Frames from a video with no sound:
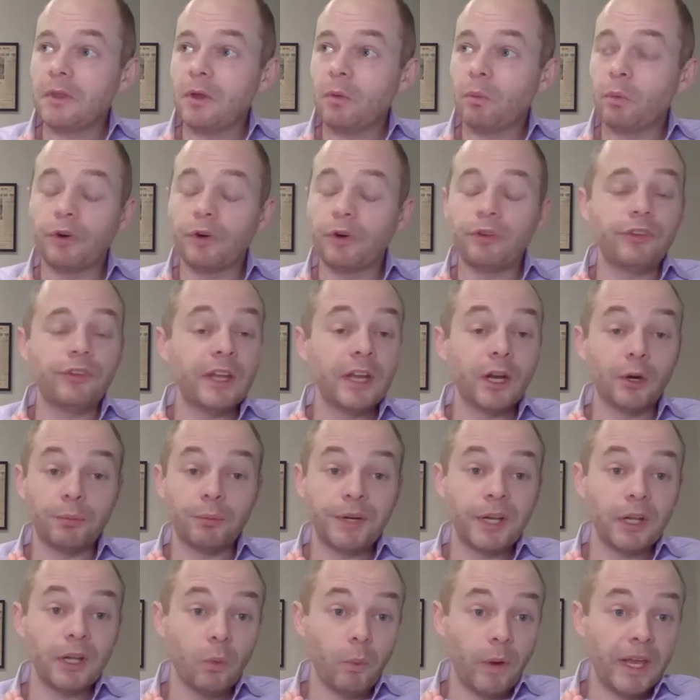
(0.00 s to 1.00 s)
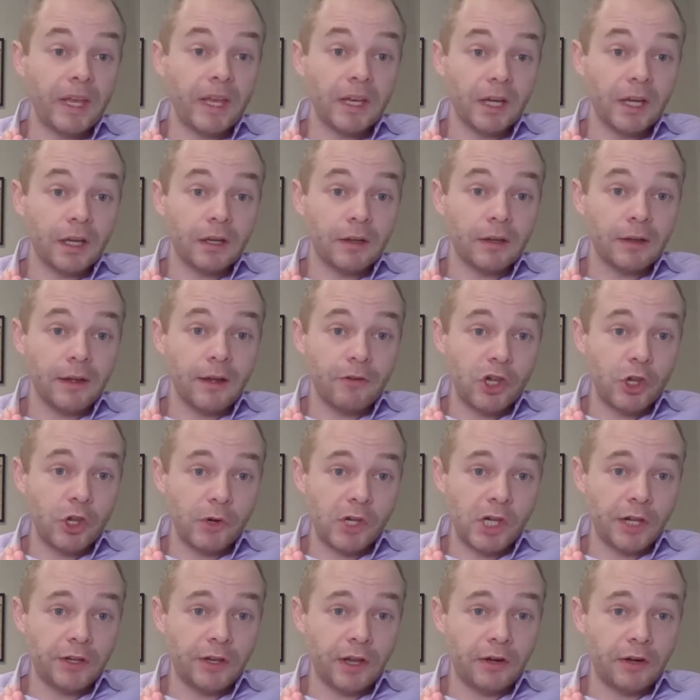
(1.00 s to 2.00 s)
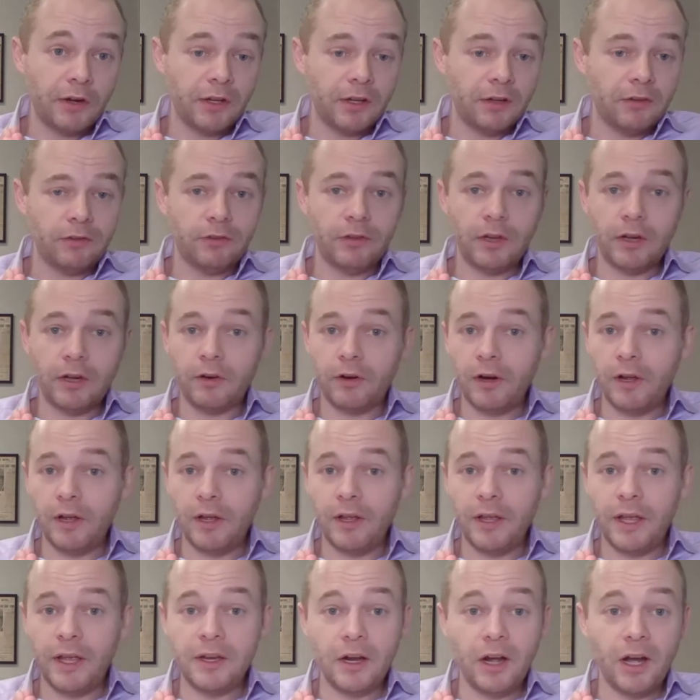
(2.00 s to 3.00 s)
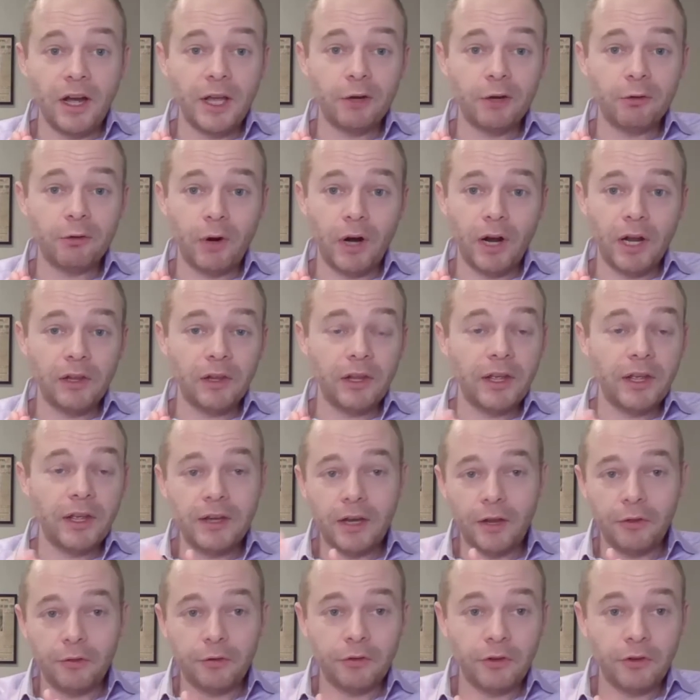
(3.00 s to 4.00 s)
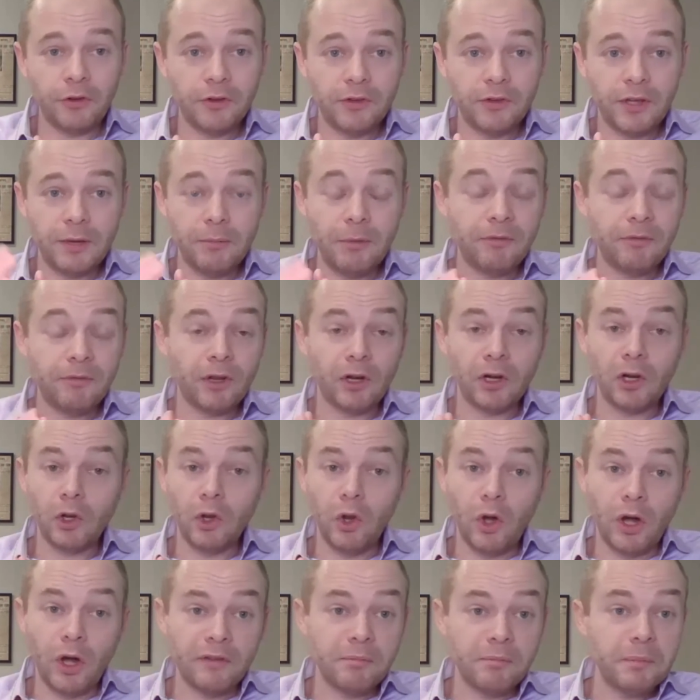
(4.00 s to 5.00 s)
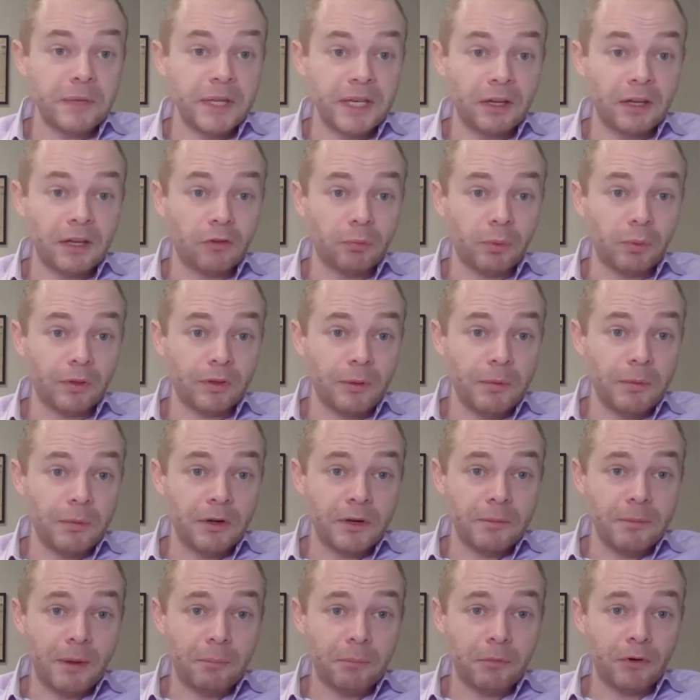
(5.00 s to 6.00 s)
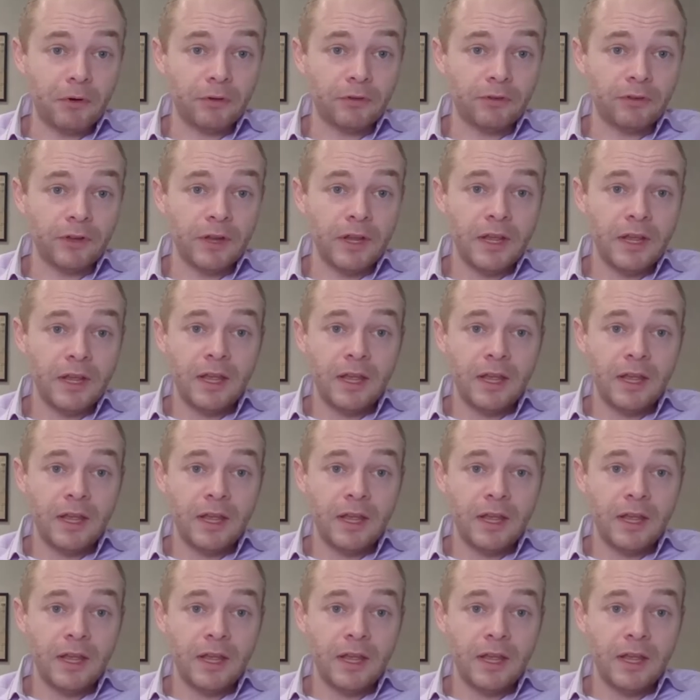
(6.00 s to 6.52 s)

we're seeing a real awakening of Jewish identity. Sarah and I and Ryla and others on the team have done a lot of meetings with community members